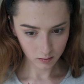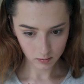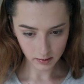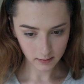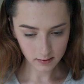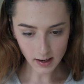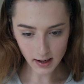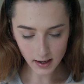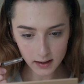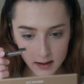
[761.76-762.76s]
do like
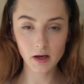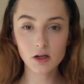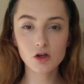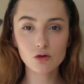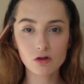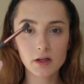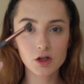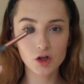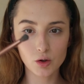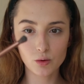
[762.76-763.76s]
that. I usually
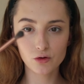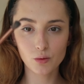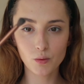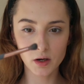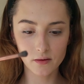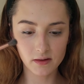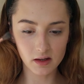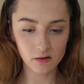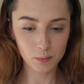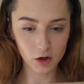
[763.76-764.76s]
use one of
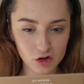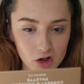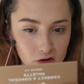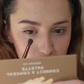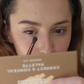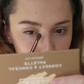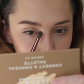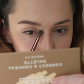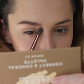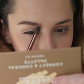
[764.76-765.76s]
these brushes to
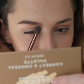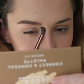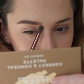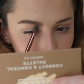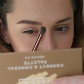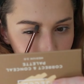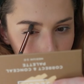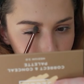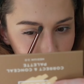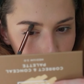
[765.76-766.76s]
just like clean
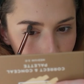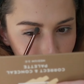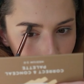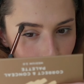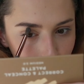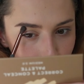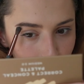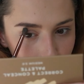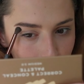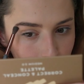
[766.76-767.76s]
everything
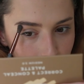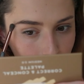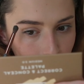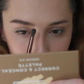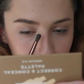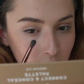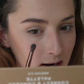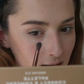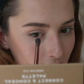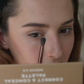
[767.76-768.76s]
underneath, and
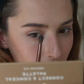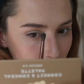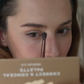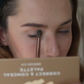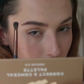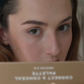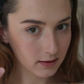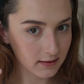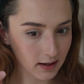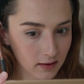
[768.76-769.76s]
then I
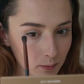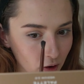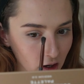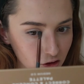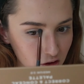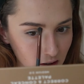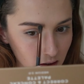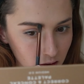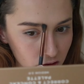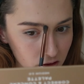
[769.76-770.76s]
actually take the brush
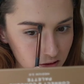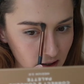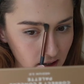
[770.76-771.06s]
and I just